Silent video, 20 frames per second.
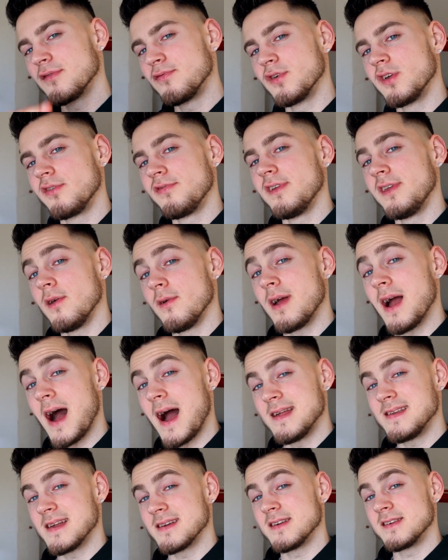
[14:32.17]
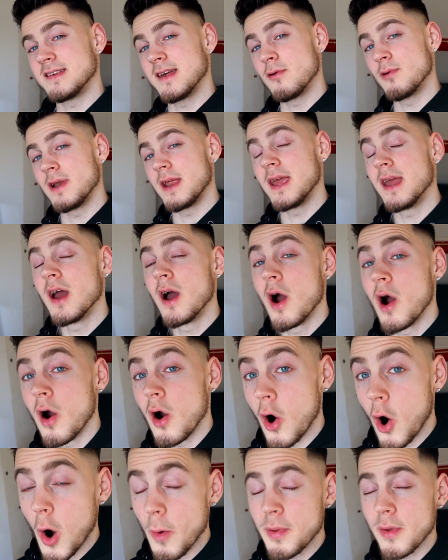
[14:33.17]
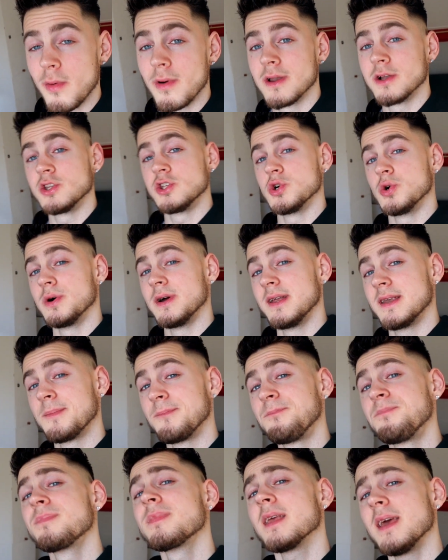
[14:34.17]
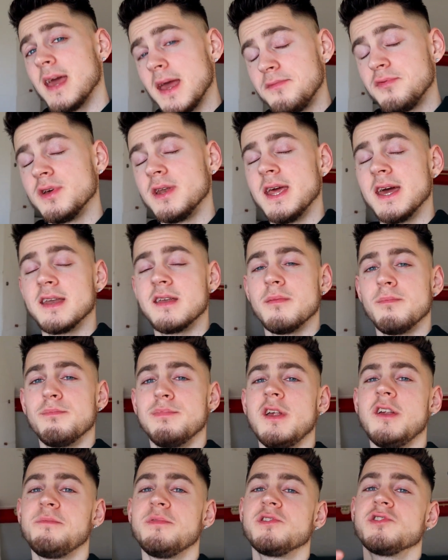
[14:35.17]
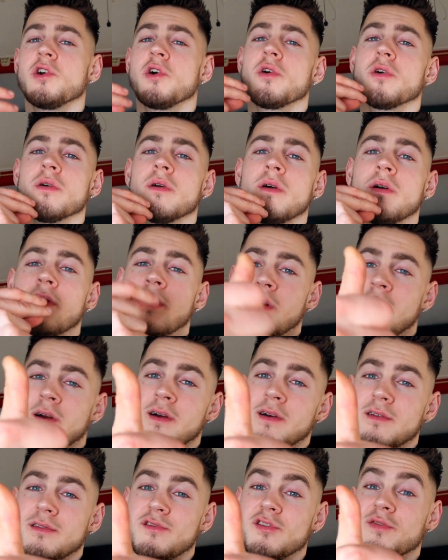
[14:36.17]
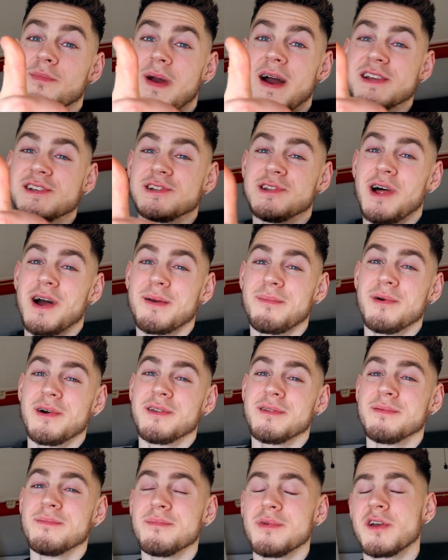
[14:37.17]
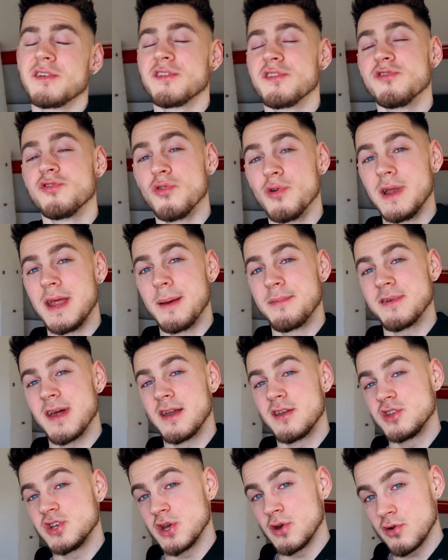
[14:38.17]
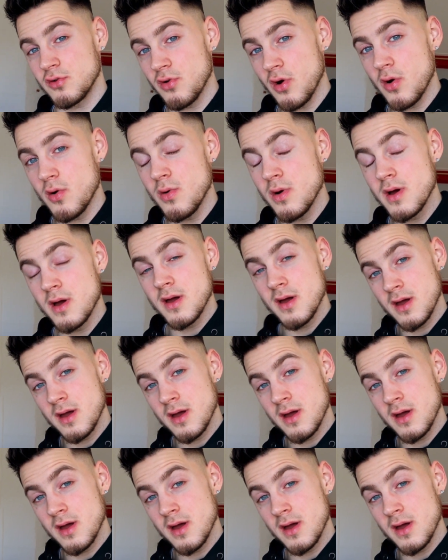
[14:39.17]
it for this video, guys. I sincerely hope you all enjoyed. If you did, please be sure to smash the like button, because it truly helps out the channel grow.